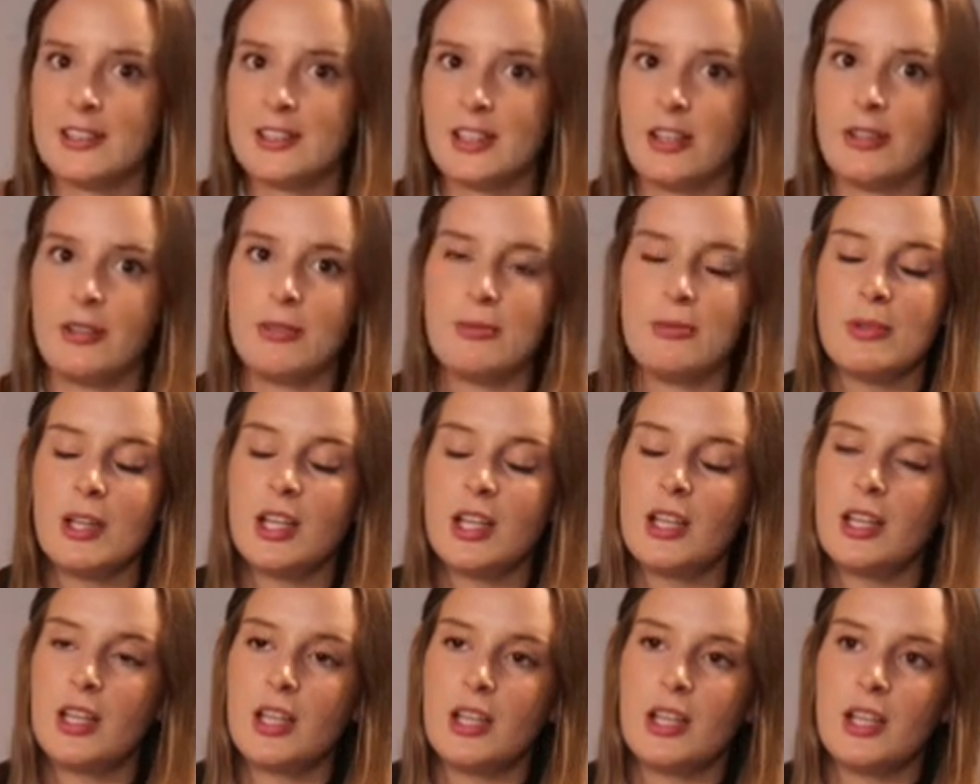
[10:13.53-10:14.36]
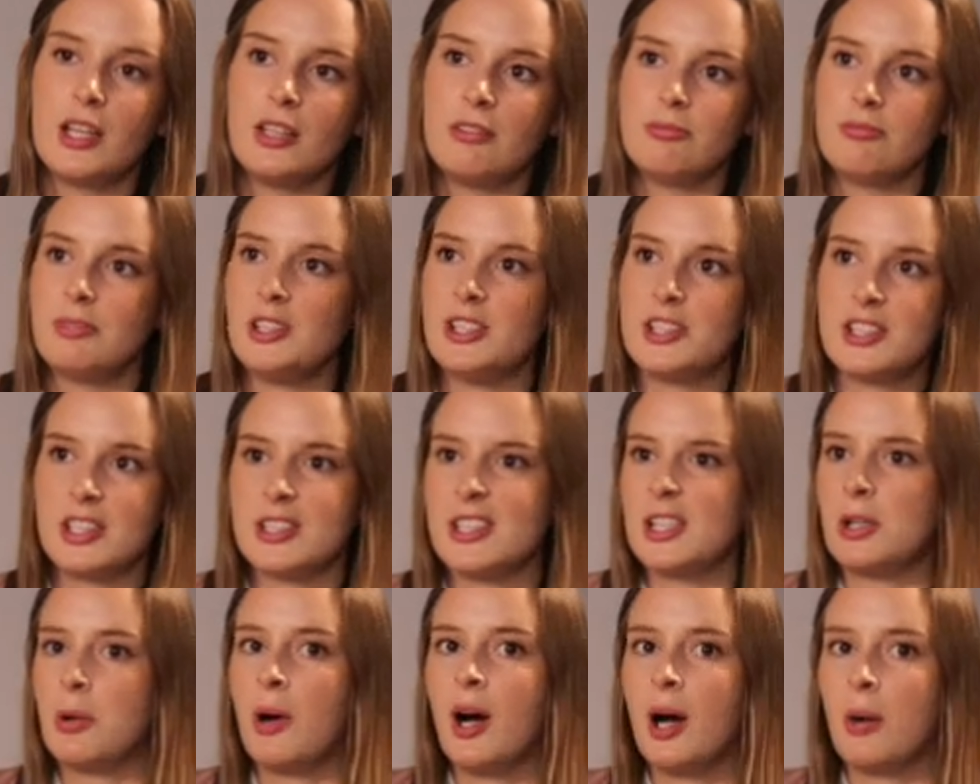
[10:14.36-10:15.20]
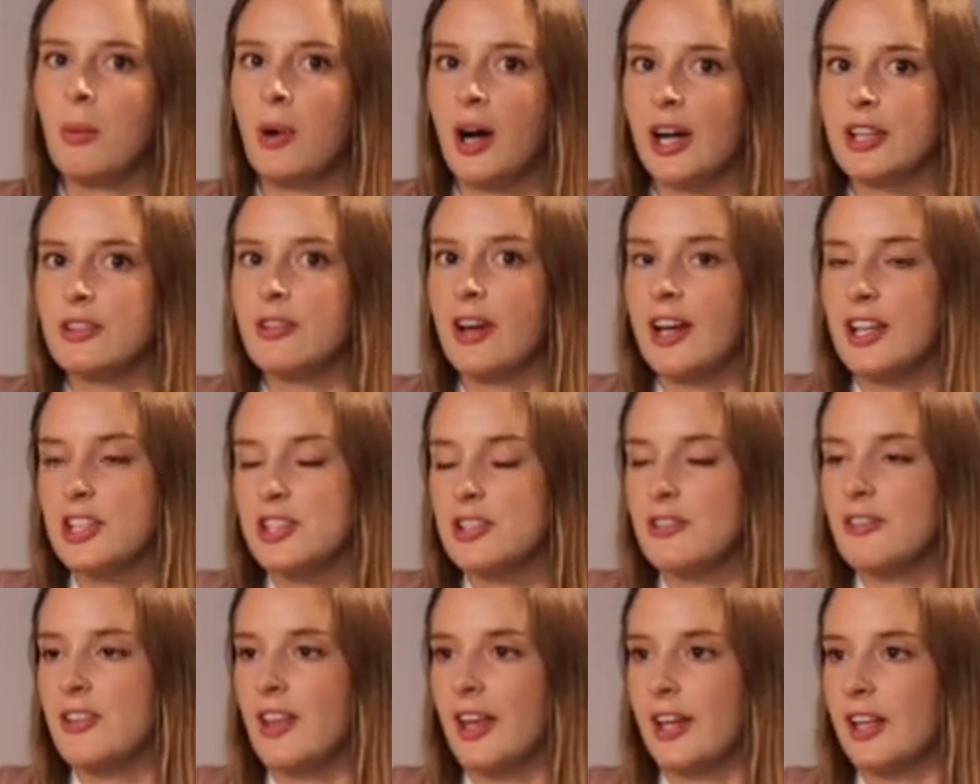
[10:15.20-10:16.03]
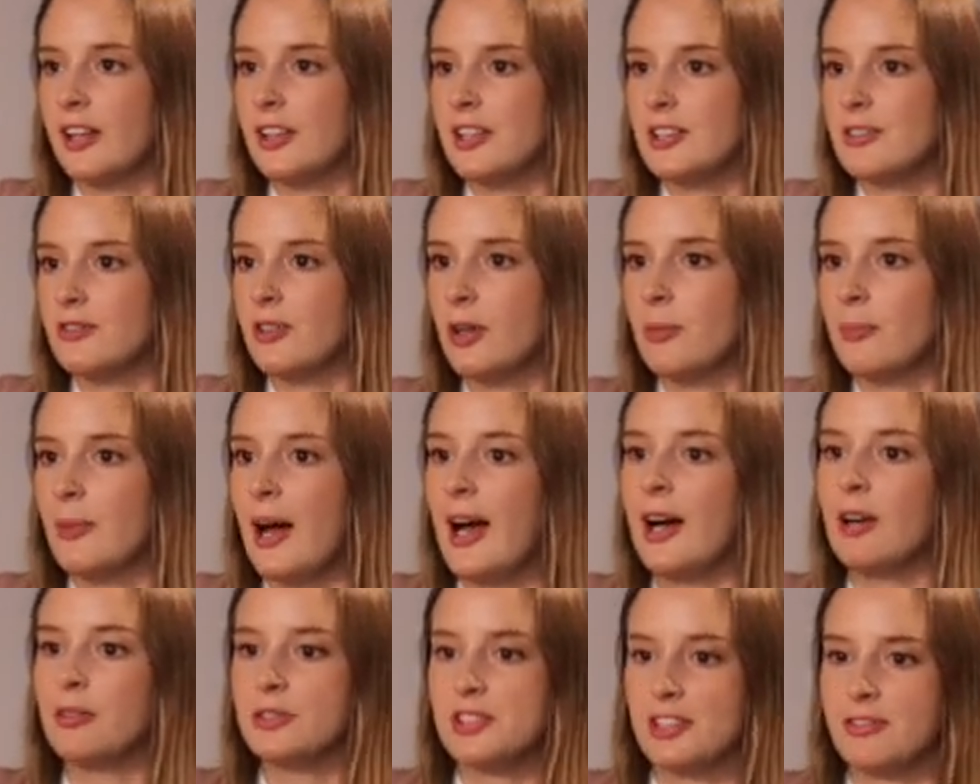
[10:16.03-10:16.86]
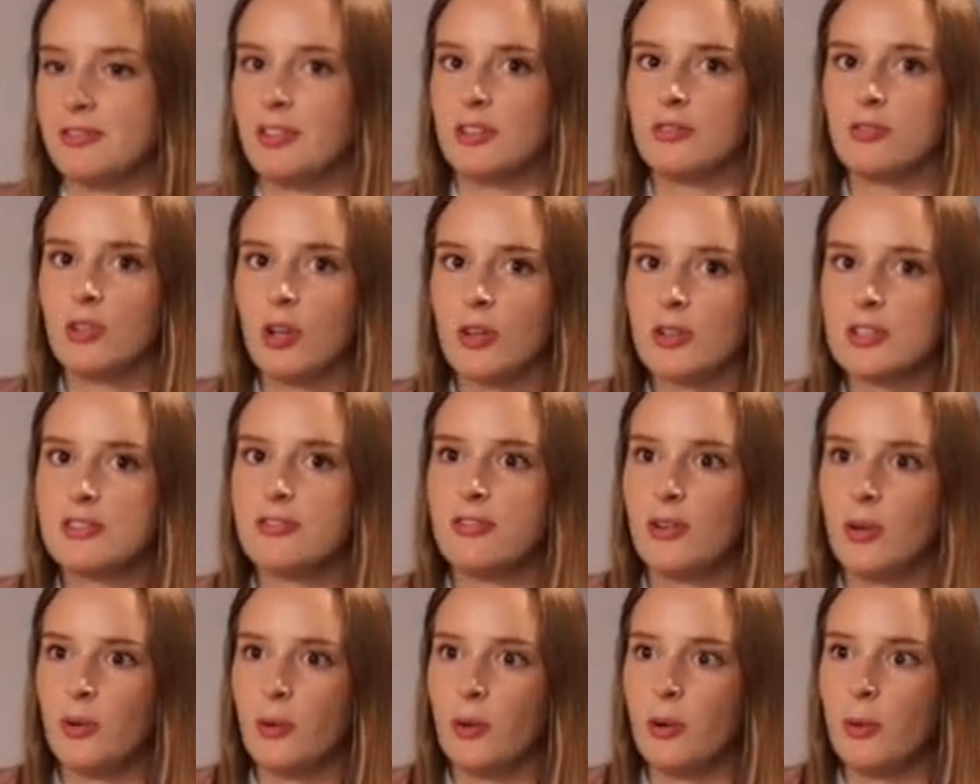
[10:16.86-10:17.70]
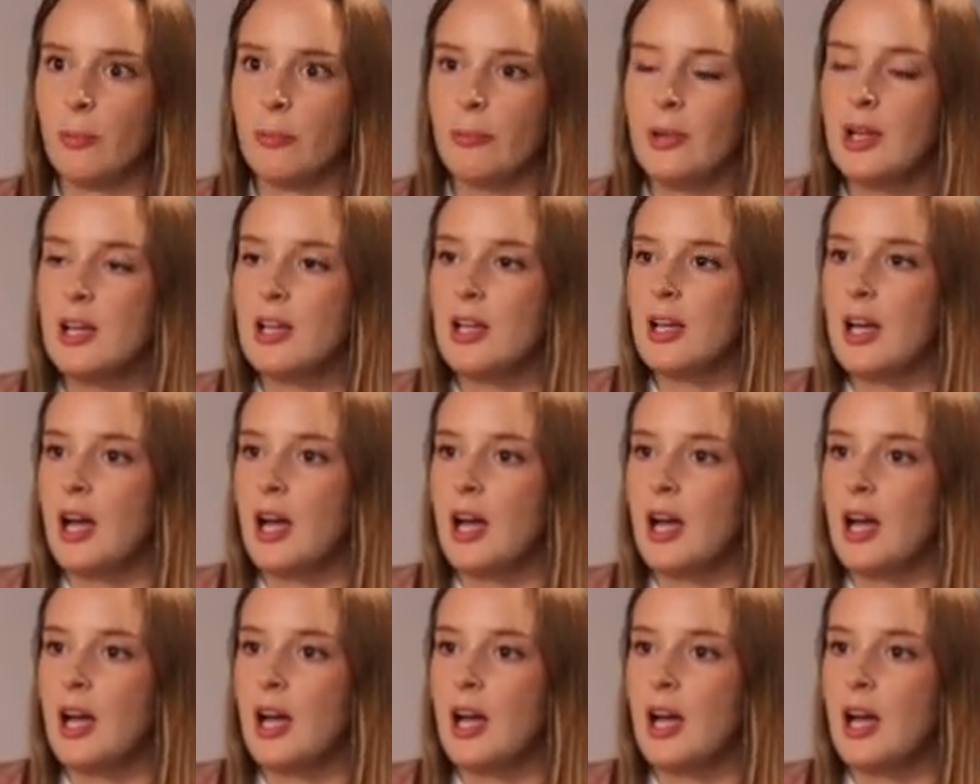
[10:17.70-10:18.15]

So you study quite a wide range of things, from how different rocks form,